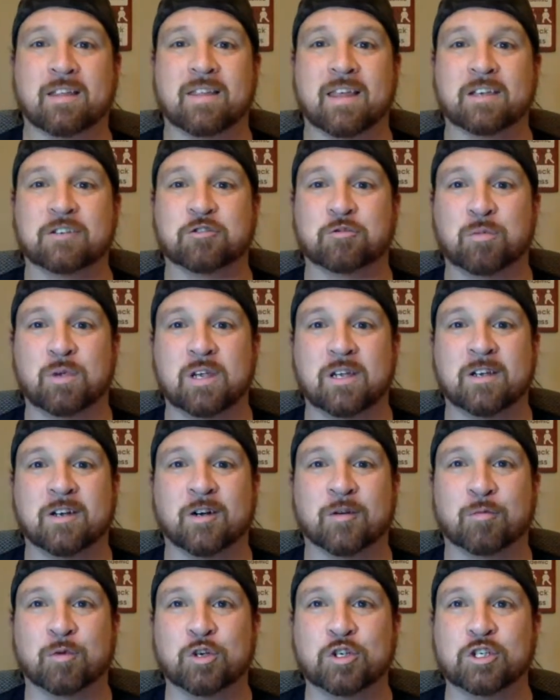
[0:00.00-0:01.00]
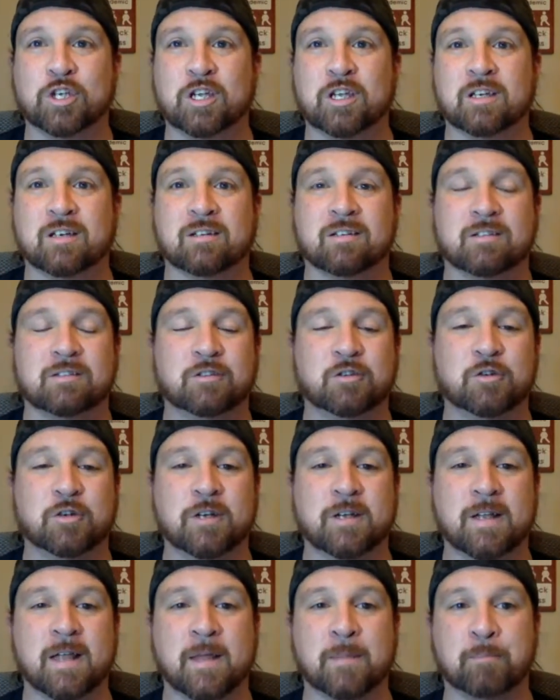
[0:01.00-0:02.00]
thanks for being here. Appreciate you
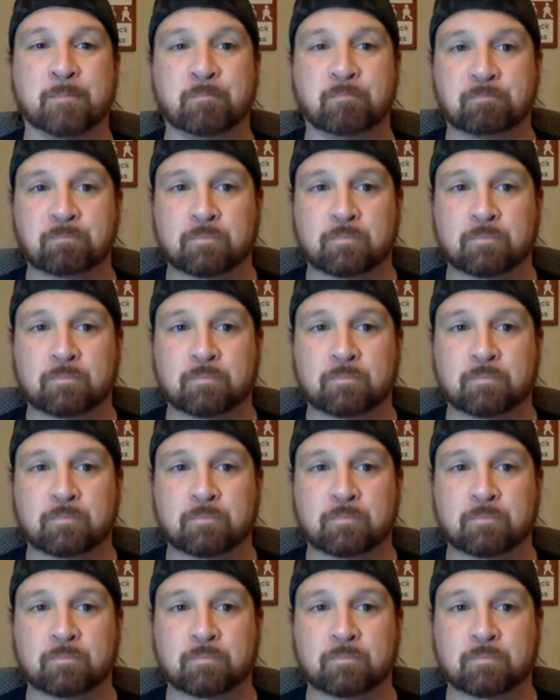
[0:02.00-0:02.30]
tuning in.